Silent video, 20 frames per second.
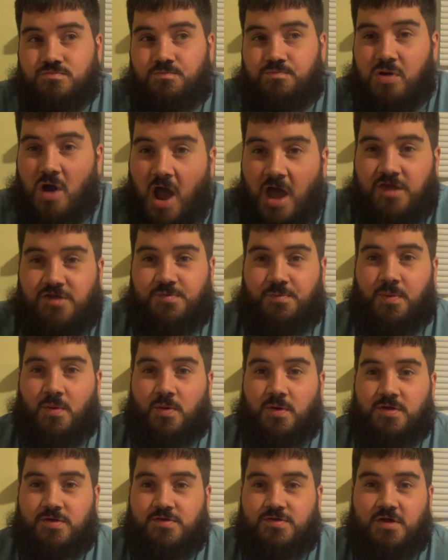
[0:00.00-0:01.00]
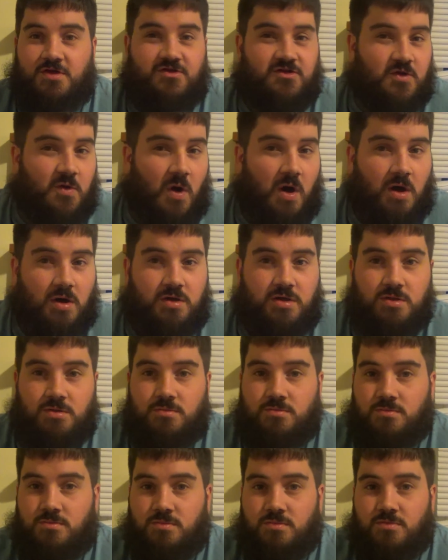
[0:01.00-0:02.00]
price points that you all
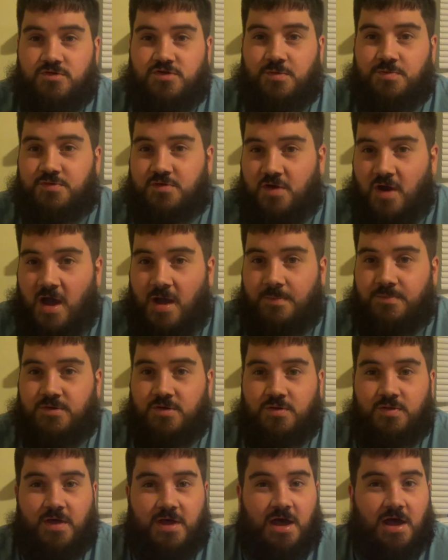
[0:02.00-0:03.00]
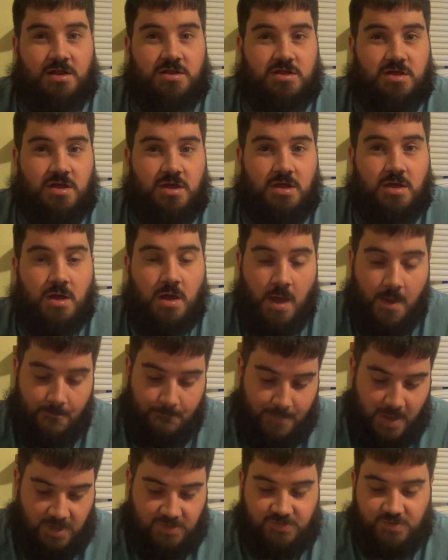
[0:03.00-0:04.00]
can subscribe to. They got the
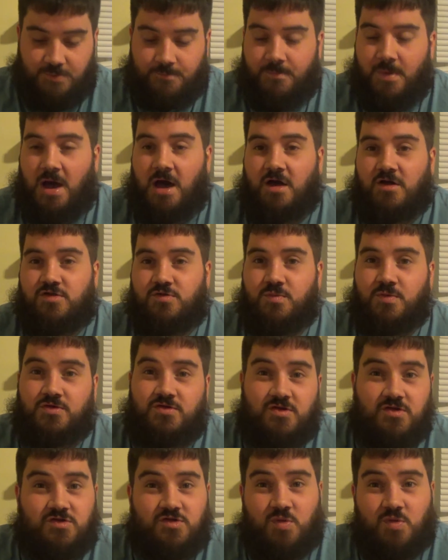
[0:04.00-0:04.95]
basic box, which is